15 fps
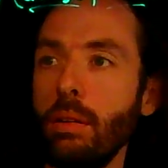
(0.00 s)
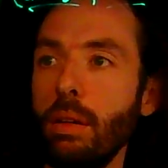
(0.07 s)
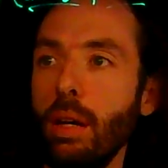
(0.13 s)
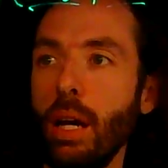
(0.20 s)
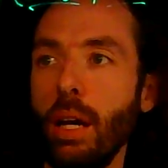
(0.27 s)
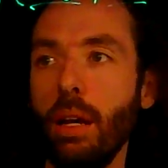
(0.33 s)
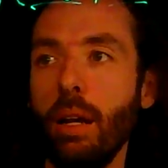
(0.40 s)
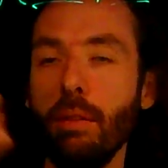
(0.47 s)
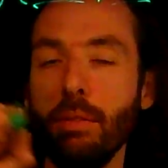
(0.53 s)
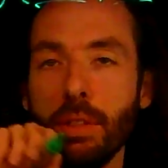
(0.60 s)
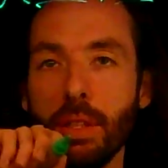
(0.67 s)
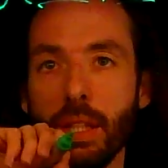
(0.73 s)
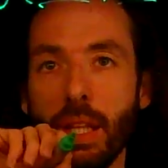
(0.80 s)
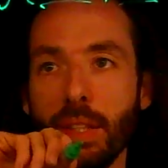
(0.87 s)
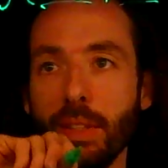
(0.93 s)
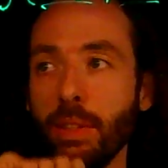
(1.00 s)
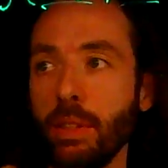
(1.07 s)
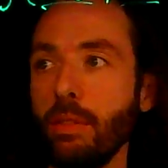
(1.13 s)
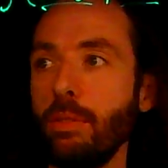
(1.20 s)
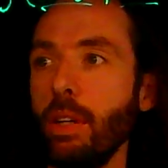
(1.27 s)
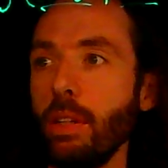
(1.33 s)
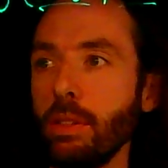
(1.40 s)
And obviously that's just
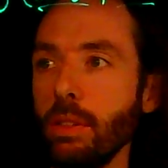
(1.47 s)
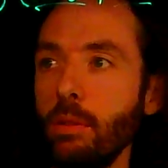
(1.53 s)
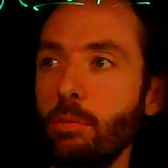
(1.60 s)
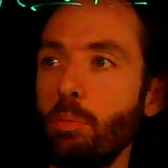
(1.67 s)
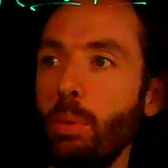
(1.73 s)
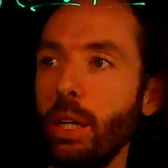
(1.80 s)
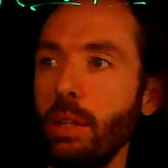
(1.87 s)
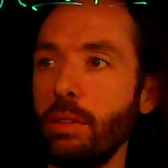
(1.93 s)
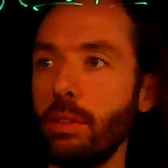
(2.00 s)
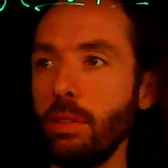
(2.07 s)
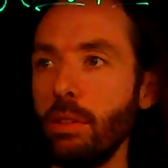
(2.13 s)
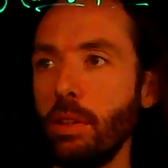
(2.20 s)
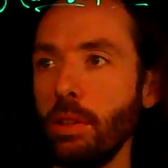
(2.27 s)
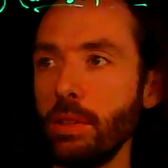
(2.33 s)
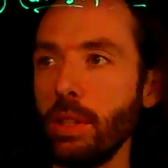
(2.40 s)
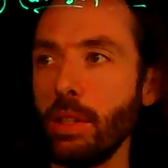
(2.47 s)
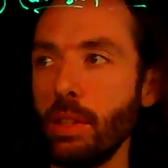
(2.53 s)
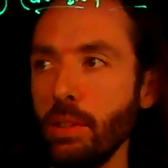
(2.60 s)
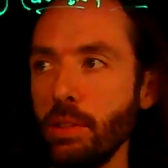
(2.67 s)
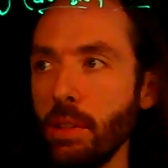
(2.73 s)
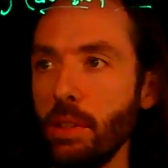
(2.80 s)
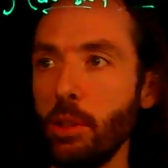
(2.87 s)
the function. But do notice that
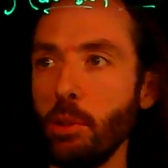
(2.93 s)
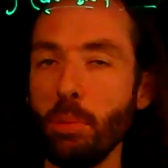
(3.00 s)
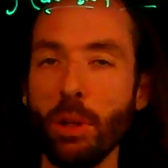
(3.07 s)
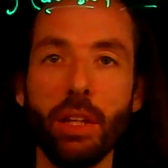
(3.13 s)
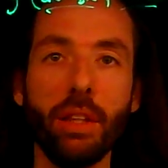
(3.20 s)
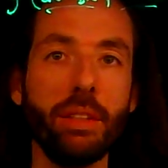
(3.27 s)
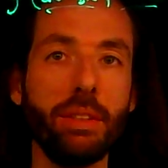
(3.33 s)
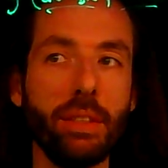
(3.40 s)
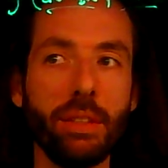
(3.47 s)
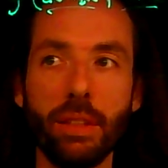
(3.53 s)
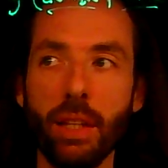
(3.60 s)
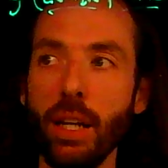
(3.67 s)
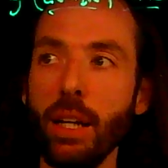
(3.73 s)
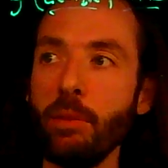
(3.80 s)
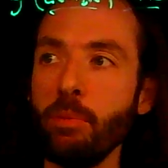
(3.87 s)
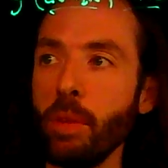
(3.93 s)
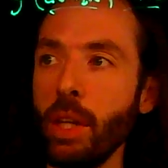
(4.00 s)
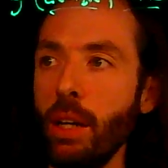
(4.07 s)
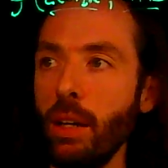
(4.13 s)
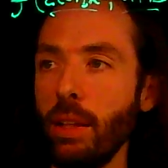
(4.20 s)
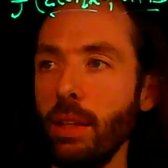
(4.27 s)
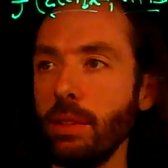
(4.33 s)
there's the two parentheses there.
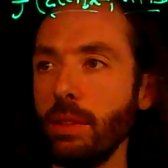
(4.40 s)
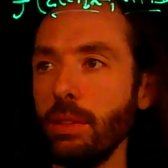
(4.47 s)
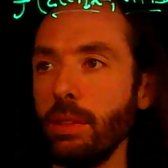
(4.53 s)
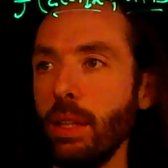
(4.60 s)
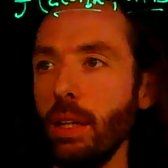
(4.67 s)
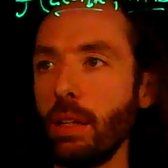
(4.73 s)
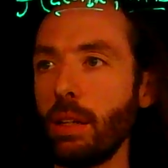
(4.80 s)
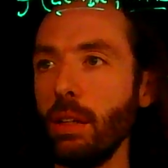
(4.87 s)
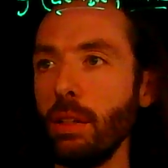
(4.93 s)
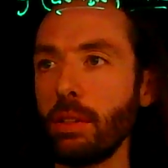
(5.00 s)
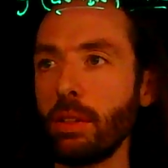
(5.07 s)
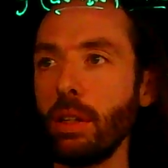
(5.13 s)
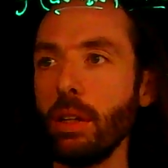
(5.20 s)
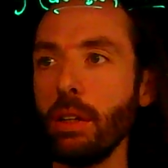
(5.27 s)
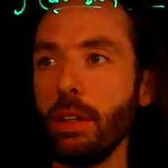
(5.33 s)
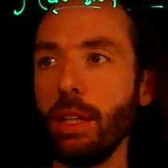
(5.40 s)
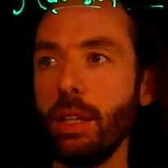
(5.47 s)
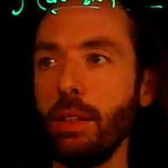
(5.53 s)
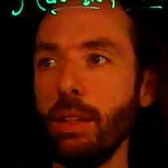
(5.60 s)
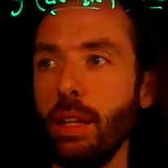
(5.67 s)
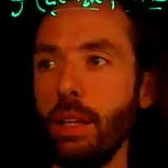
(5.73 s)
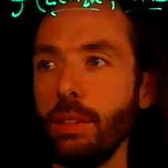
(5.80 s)
This is called
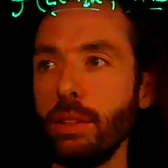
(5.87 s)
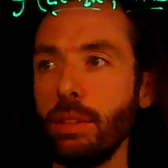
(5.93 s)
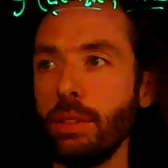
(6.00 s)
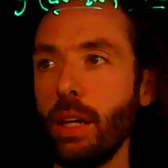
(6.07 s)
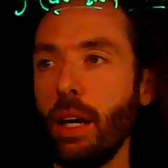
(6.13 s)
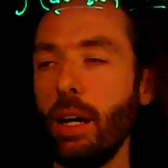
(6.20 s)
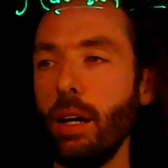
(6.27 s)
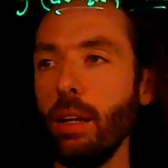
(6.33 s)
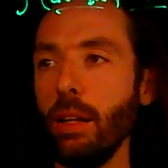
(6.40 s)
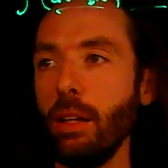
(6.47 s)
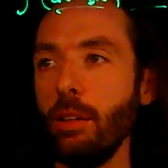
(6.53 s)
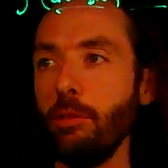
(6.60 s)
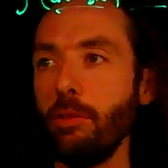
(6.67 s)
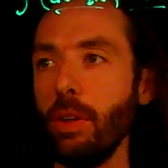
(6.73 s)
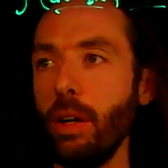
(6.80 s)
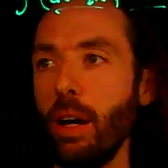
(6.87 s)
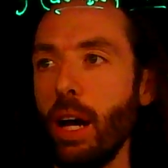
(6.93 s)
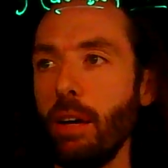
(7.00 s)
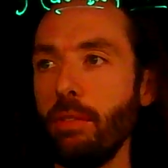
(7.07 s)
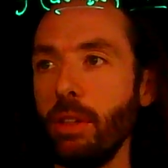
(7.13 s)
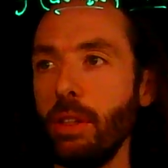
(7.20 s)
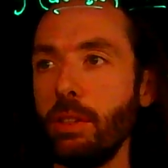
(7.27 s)
currying, and it's a style of
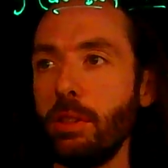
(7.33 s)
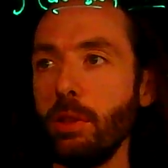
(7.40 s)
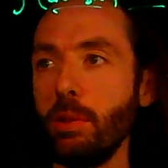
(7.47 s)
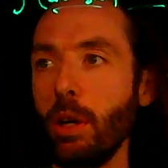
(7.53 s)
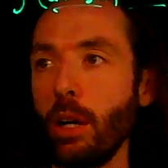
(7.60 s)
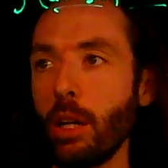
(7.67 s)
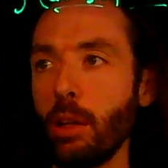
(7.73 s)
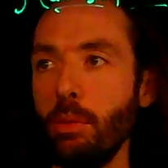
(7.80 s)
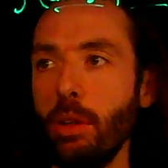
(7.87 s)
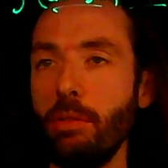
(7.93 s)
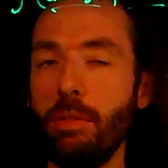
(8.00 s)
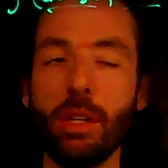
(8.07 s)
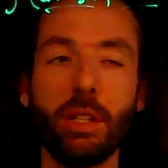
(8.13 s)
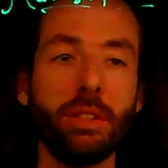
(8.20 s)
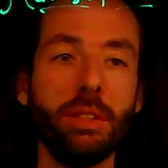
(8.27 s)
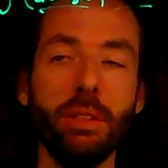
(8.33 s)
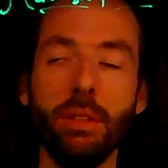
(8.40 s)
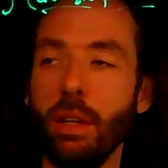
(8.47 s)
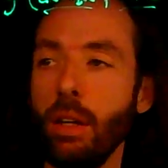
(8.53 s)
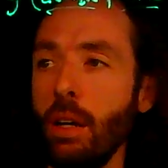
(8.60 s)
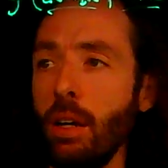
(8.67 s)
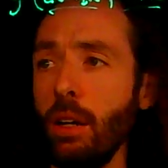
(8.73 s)
having a two-argument function
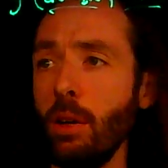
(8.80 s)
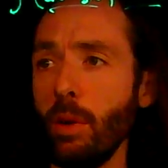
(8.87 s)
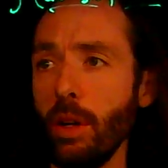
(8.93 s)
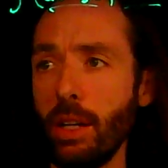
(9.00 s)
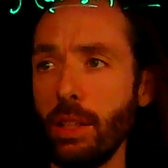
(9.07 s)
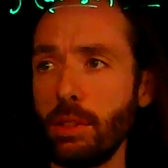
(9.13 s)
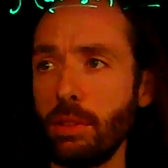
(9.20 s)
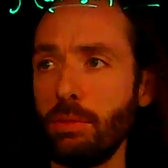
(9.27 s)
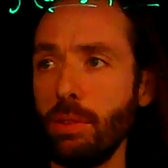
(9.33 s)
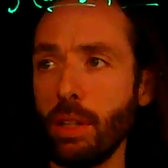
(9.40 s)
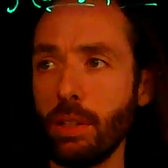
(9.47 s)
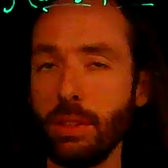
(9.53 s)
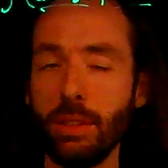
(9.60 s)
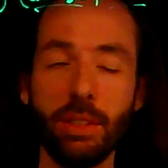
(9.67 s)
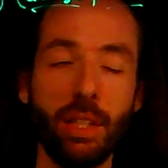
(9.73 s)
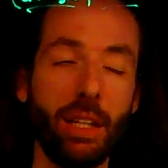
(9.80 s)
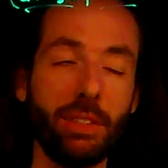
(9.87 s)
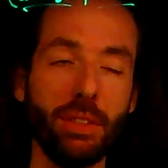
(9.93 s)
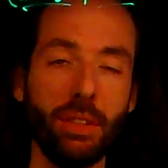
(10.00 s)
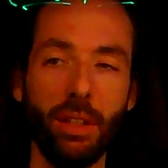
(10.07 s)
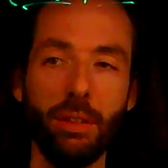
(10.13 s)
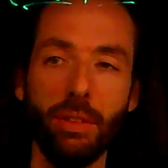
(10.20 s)
where each function is
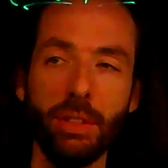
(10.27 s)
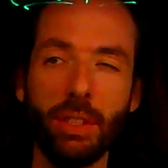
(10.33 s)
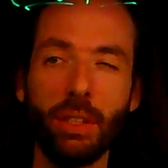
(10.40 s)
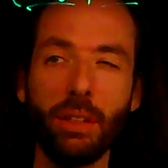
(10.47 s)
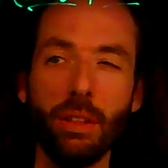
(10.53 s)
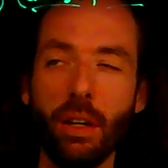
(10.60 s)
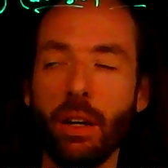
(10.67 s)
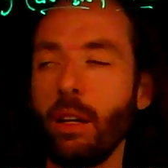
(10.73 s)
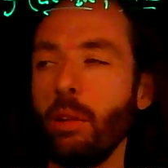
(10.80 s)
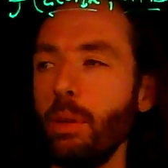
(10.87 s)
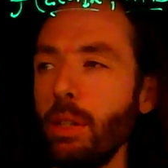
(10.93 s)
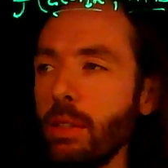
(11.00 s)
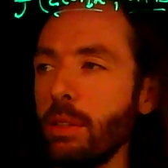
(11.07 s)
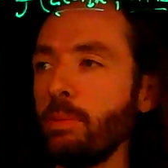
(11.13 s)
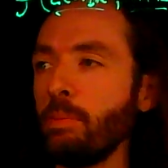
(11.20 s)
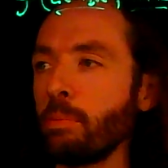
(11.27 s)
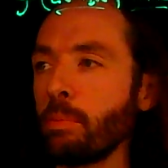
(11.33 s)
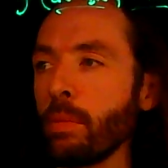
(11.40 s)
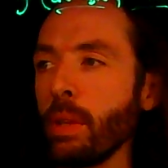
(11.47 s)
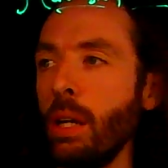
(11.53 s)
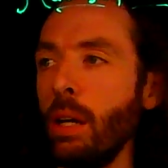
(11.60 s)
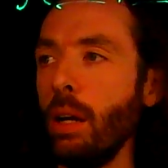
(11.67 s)
actually of a single argument.
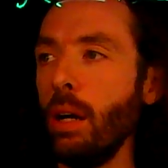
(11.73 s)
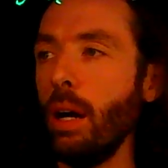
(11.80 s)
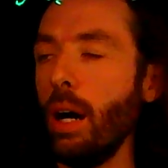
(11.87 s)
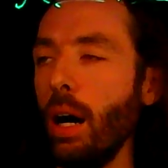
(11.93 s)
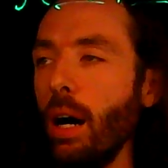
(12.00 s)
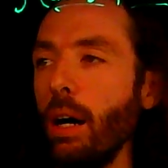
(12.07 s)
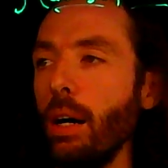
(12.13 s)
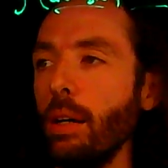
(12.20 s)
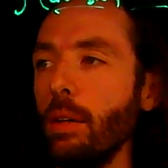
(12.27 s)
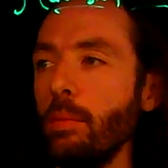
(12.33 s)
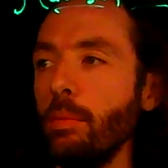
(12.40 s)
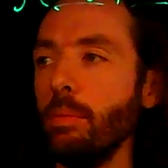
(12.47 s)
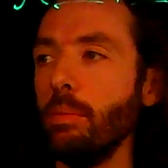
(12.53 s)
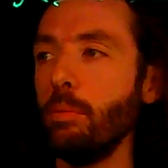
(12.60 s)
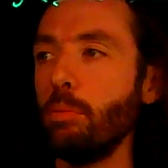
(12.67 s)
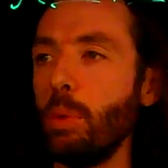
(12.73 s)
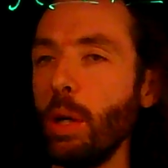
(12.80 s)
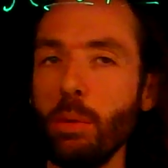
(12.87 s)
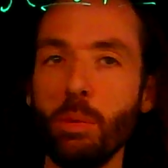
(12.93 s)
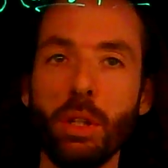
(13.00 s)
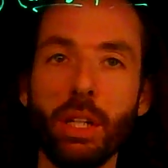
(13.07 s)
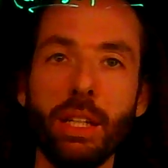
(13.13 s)

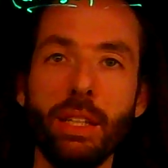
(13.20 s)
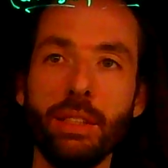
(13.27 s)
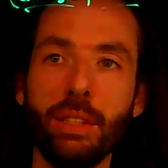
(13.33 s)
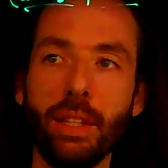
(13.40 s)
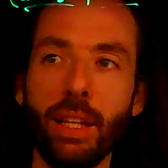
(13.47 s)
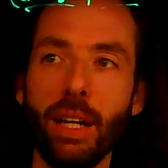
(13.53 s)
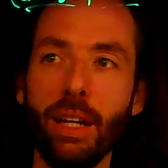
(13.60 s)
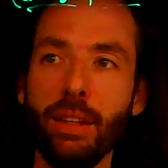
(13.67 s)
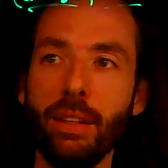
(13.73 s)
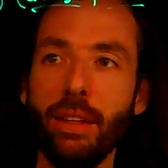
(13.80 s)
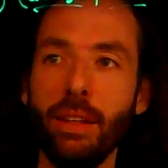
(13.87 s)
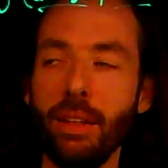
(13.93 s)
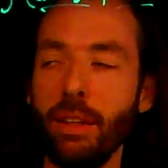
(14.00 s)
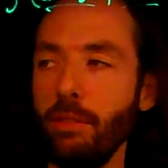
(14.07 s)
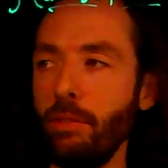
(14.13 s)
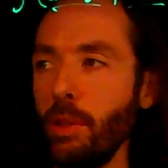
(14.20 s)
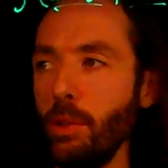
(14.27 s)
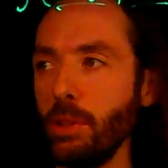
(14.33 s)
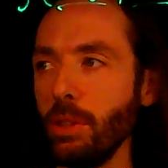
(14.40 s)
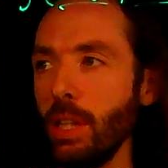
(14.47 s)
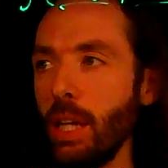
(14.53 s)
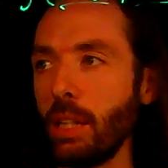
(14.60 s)
But we'll get into that in a
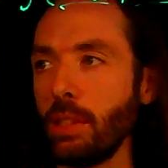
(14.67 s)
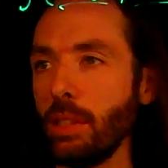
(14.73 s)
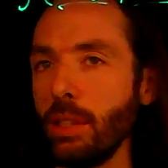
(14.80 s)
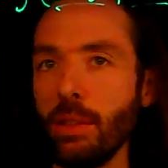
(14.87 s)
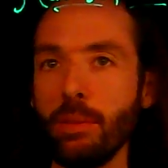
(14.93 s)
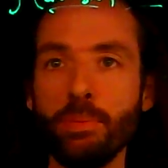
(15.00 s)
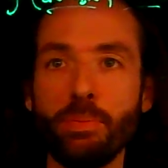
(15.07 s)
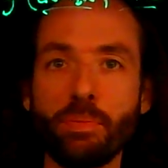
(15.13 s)
future lecture.